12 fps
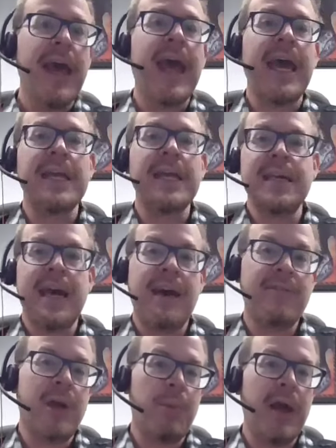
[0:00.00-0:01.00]
And
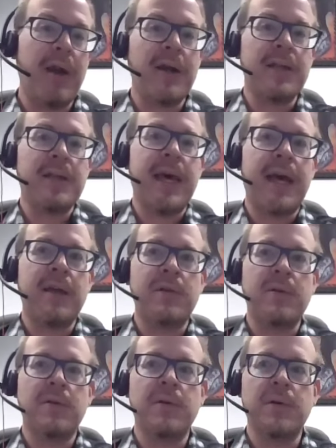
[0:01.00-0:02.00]
having a parent that
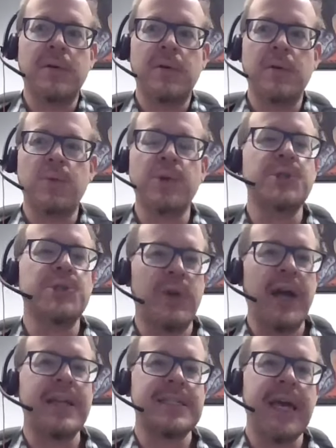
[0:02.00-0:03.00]
wouldn't
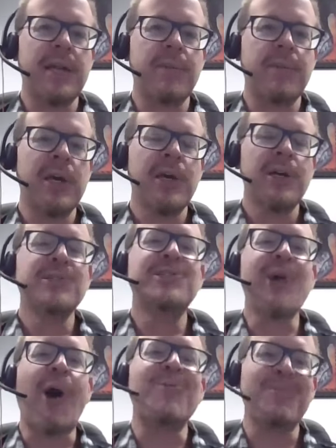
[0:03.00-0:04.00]
try to say to me,
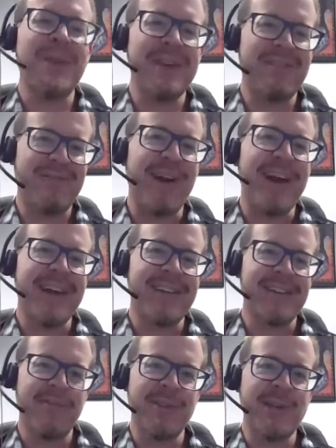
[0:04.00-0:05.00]
don't be
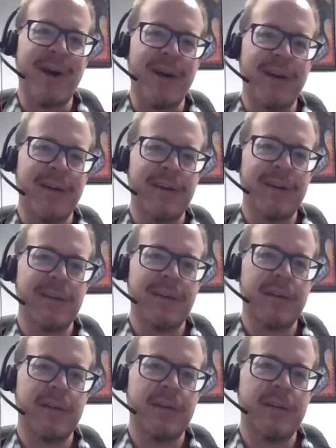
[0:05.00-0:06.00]
afraid of the dark.
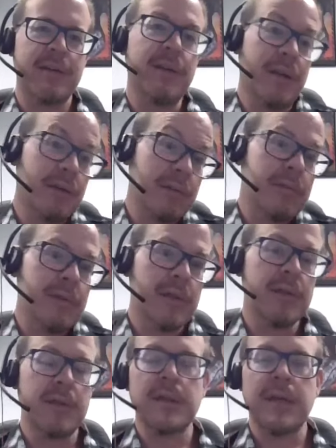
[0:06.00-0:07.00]
You
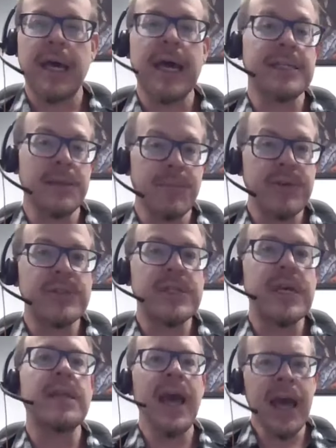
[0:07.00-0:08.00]
know, as somebody who
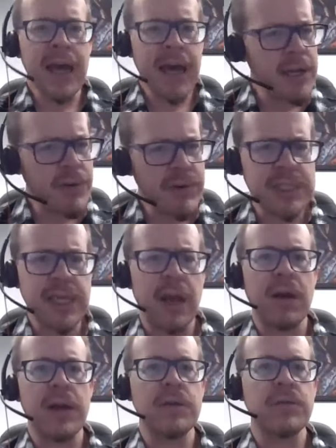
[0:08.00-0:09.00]
said, yeah, I know it's
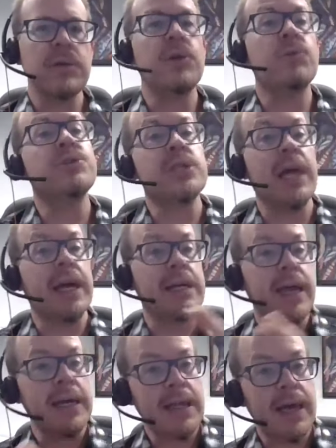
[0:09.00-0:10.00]
scary. You know, would you like a
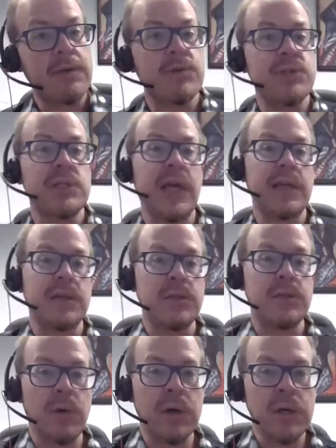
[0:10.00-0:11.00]
nightlight? Would you like the
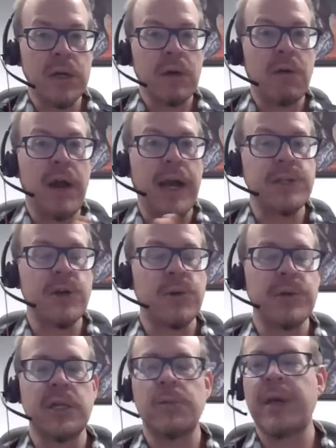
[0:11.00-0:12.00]
door cracked
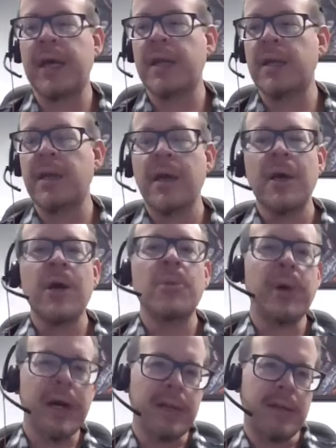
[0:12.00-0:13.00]
open a little bit?
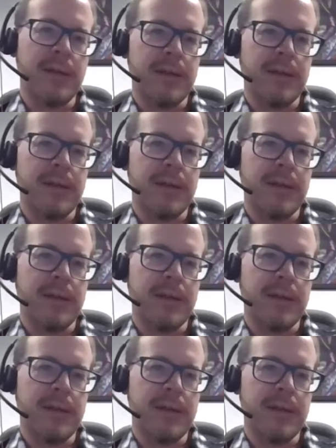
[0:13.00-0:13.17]
But